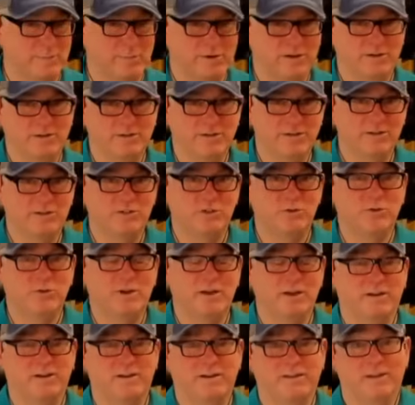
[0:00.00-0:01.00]
but at least you
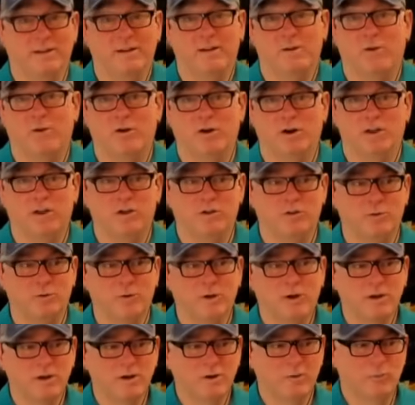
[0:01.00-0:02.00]
can then argue,
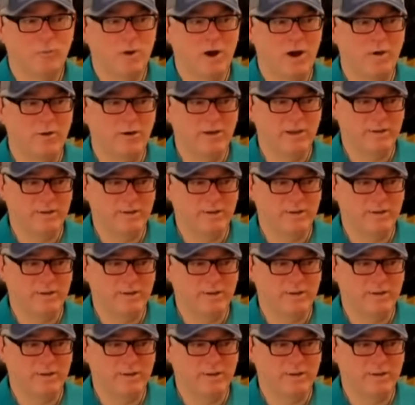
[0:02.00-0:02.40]
well,